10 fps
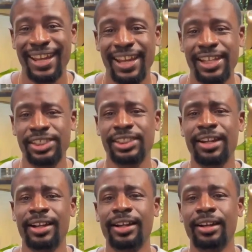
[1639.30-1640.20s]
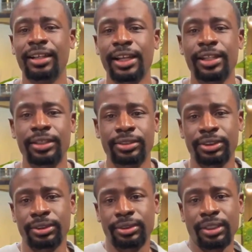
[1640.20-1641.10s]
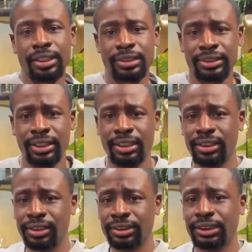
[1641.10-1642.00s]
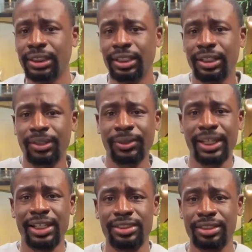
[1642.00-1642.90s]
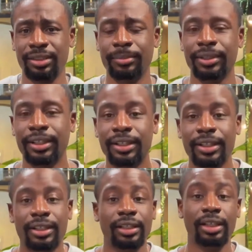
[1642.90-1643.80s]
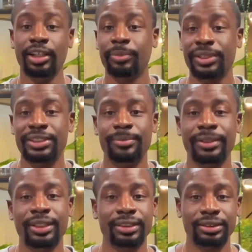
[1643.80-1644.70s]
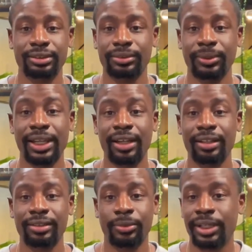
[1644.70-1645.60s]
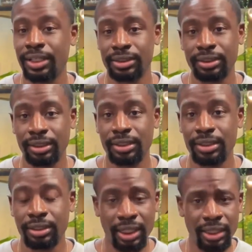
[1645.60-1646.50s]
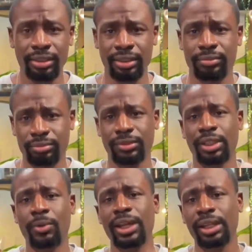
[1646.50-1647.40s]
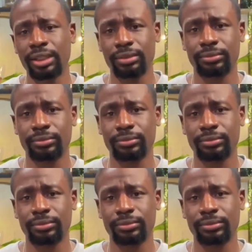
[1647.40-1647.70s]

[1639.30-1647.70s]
Hey, shout out Orlando, too. You know what I'm saying? Because we out here. But love, peace, and plants. We out. Are y'all still here? Get away.